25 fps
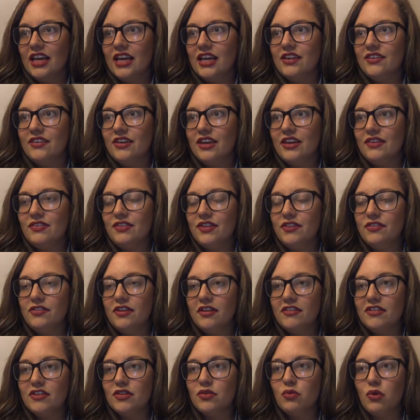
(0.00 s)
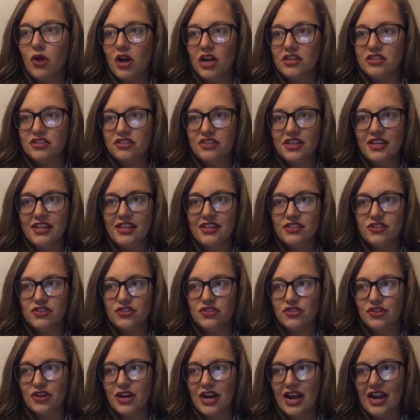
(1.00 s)
if you've ever washed it
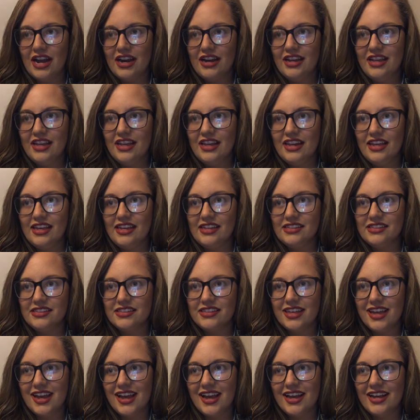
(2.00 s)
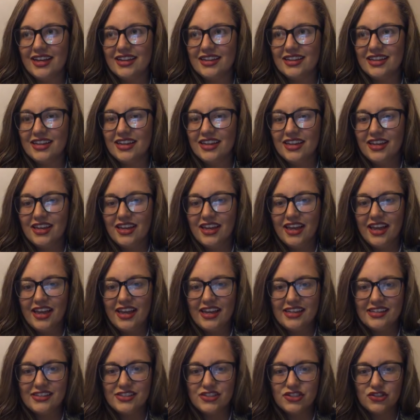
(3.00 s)
and dried it, it's like,
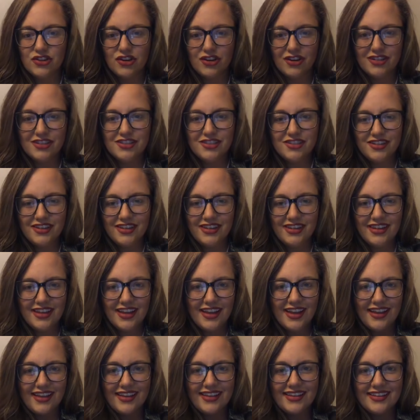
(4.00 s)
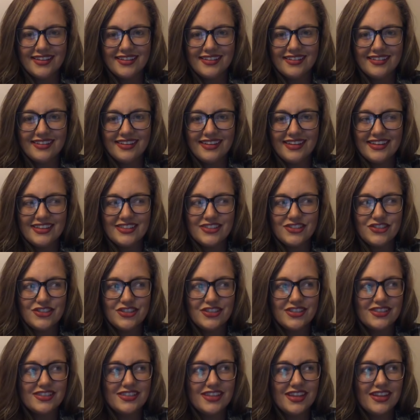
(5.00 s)
it's crunchy and it's
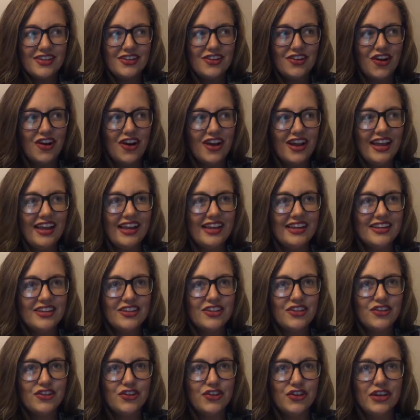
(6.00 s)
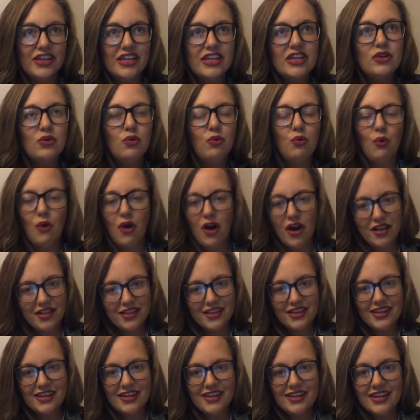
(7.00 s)
just not good
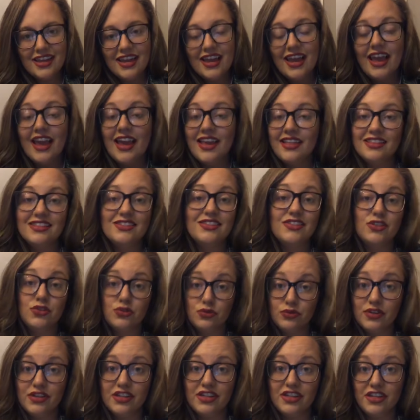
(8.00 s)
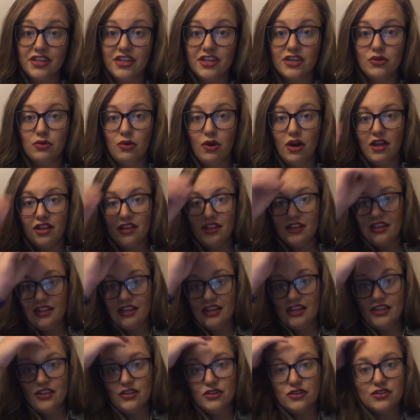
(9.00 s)
quality, and this is really good
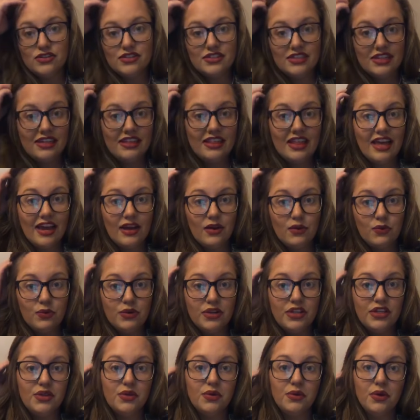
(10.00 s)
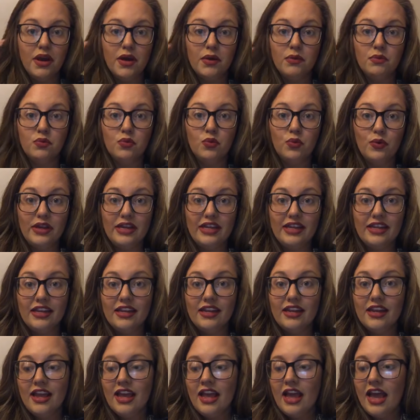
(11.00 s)
quality, and you'll see that when you weed
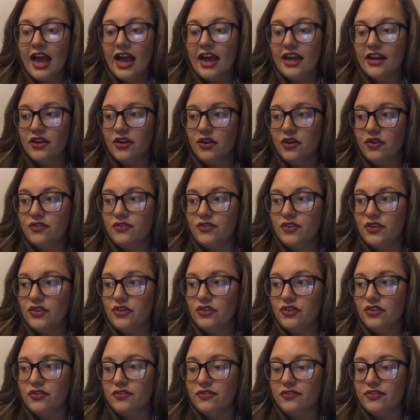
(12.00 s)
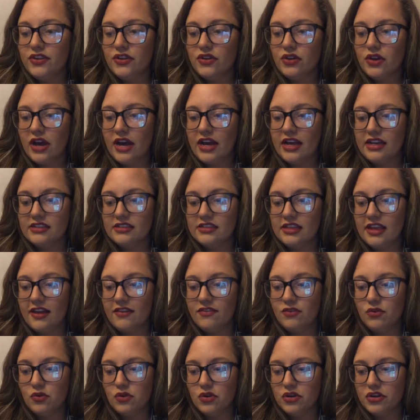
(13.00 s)
it. I know a few of you guys
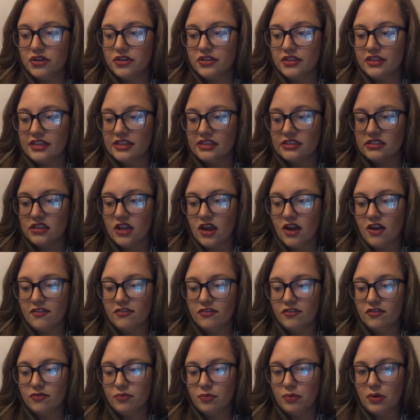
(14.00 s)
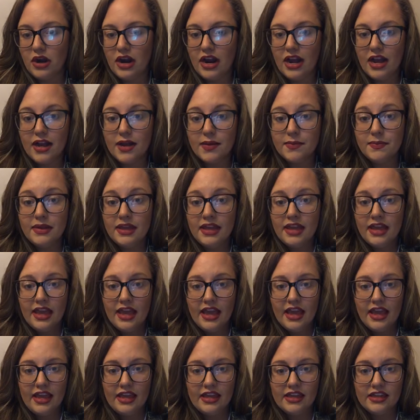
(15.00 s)
have ordered this off of Prime,
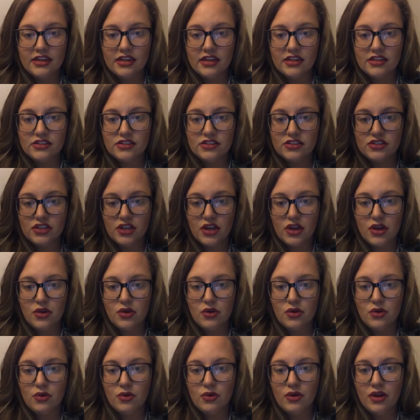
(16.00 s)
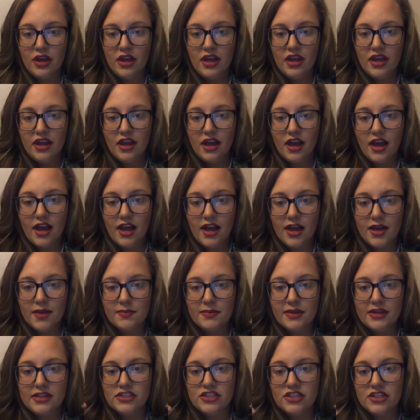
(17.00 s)
and so
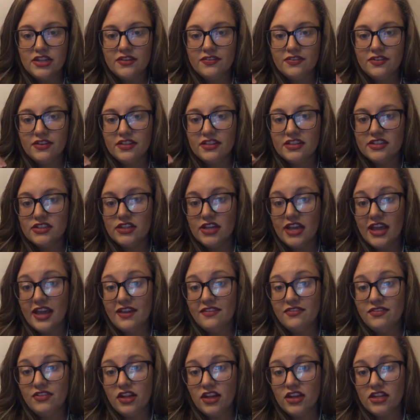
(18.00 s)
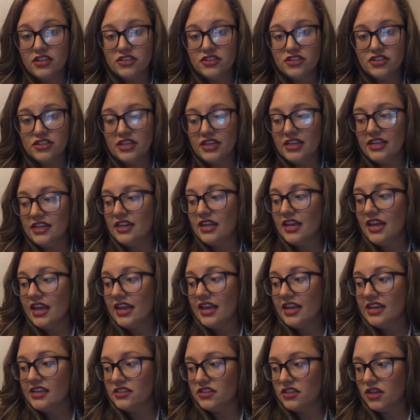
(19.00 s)
Jennifer, the Teflon sheet
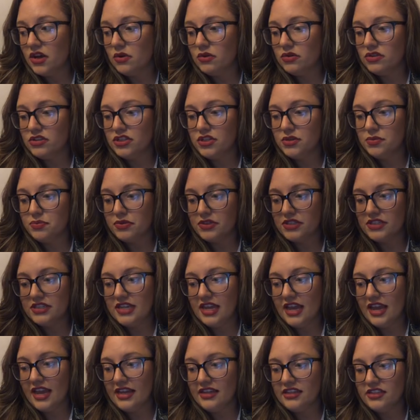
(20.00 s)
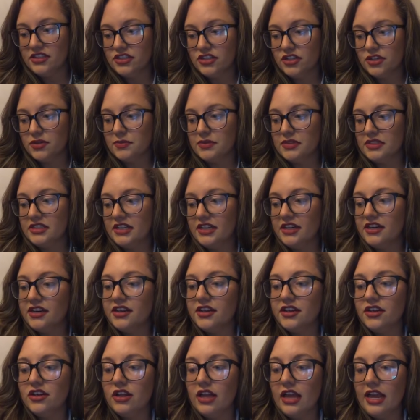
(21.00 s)
is going to protect your
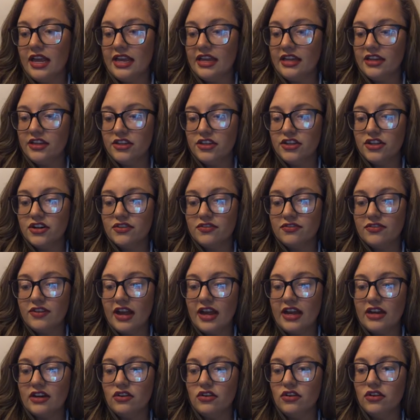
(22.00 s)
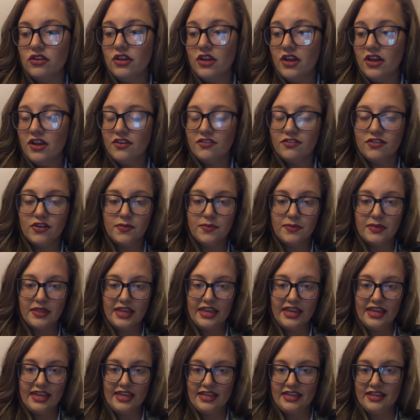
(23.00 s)
material and your vinyl from the
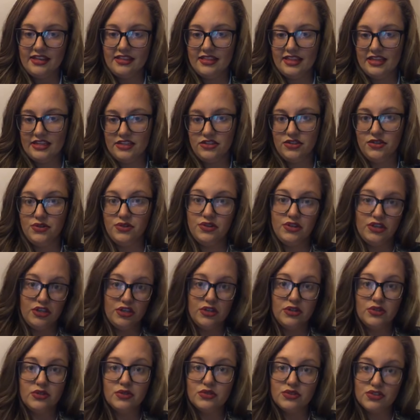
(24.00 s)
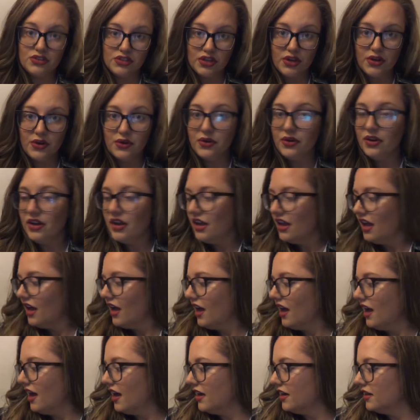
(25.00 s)
heat that you use. So
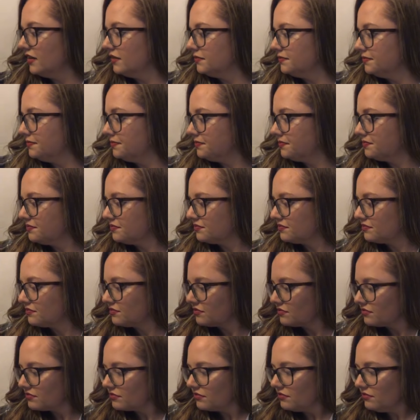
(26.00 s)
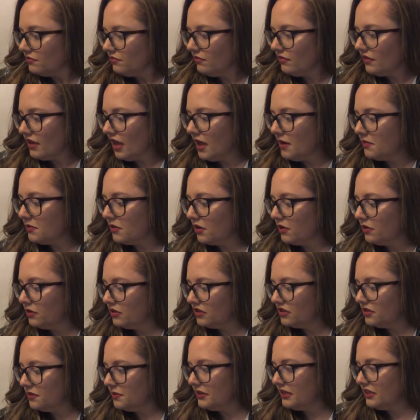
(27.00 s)
I'm
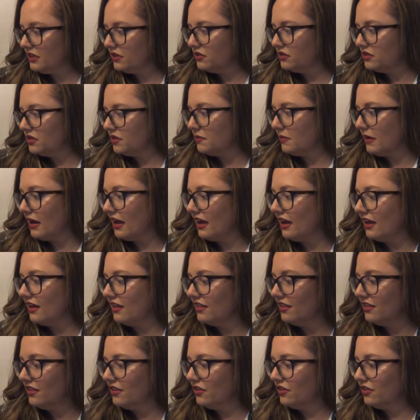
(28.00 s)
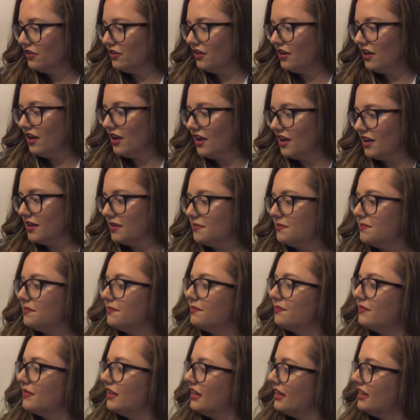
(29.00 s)
going to be using my little
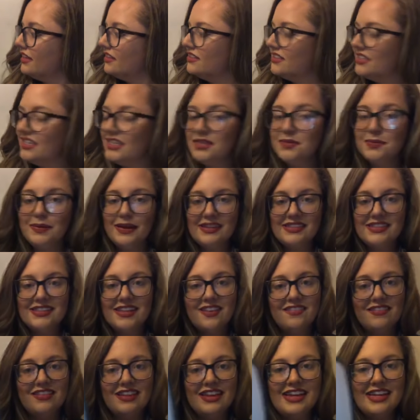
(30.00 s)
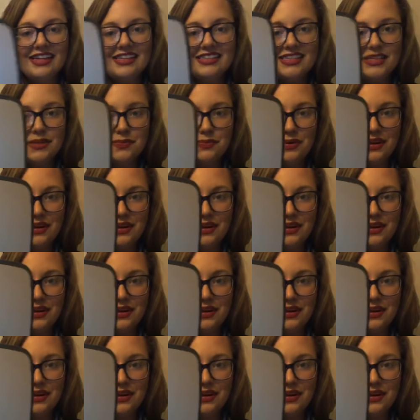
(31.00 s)
6x7 Easy